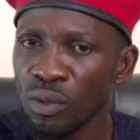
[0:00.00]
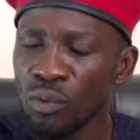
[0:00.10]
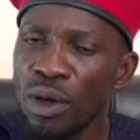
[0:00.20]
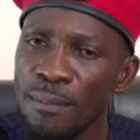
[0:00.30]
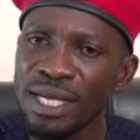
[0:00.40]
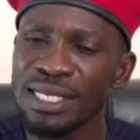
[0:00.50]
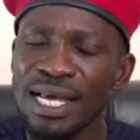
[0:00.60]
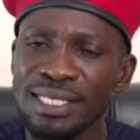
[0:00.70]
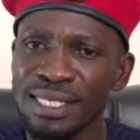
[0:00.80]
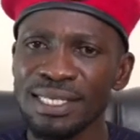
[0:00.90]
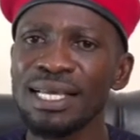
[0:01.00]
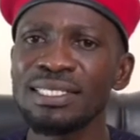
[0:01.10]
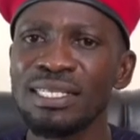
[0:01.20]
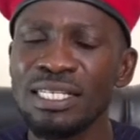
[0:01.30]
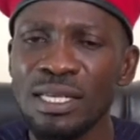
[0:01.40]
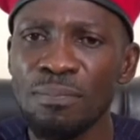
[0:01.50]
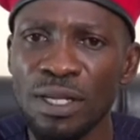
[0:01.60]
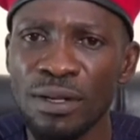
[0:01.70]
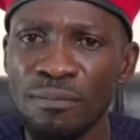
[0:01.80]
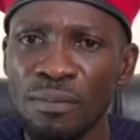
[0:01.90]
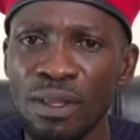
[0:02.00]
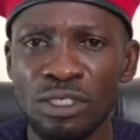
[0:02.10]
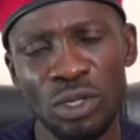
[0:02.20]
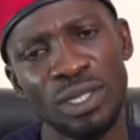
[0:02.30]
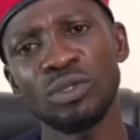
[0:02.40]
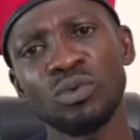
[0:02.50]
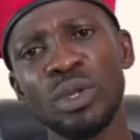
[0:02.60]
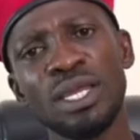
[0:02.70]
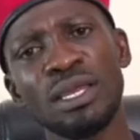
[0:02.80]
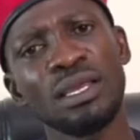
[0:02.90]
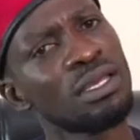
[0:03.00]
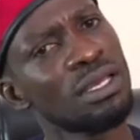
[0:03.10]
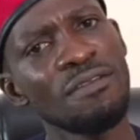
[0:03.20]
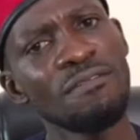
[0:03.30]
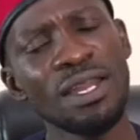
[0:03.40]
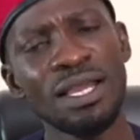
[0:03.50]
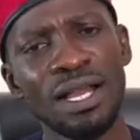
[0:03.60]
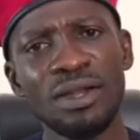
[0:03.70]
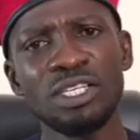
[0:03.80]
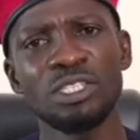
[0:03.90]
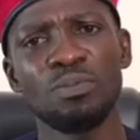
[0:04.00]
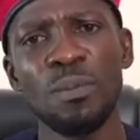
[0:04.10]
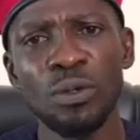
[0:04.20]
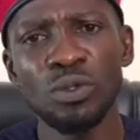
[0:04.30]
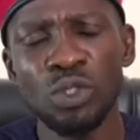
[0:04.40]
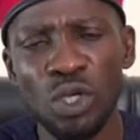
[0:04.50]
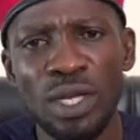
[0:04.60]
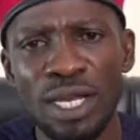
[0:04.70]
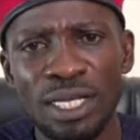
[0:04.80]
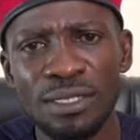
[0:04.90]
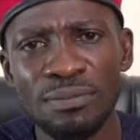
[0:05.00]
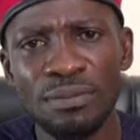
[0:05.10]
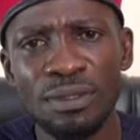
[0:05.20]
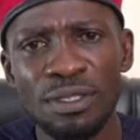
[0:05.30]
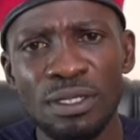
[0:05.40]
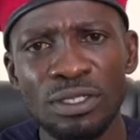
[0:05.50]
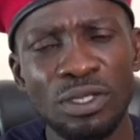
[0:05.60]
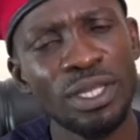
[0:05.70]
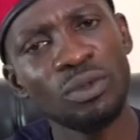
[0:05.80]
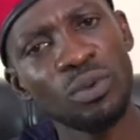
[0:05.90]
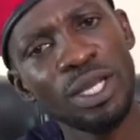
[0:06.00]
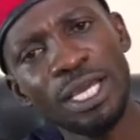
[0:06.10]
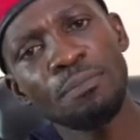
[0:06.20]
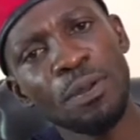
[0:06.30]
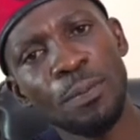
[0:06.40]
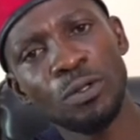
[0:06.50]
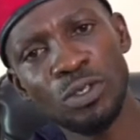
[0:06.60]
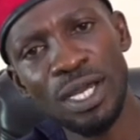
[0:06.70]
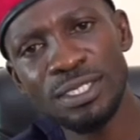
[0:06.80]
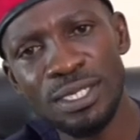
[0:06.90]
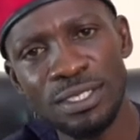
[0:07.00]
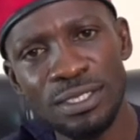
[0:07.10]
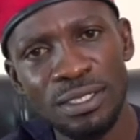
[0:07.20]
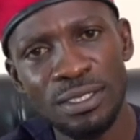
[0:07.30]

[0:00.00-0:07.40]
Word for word: We must exercise discipline so that we even encourage people to join us, so that we let people trust us.